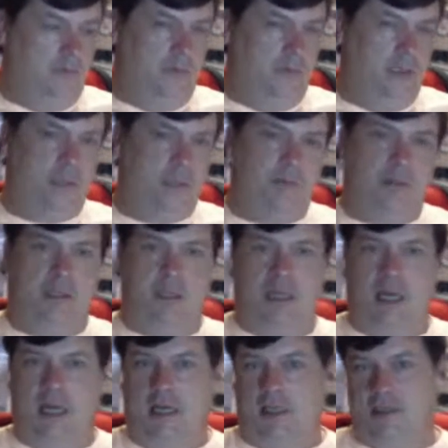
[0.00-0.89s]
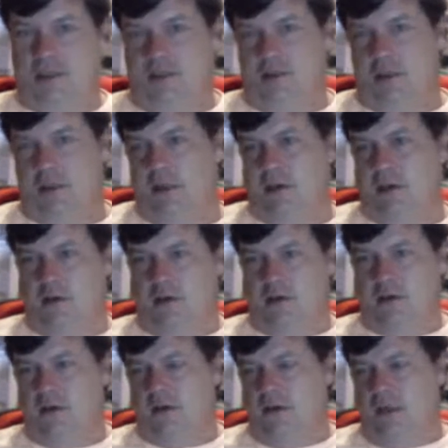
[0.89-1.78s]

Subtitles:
It's been kind of chilly here,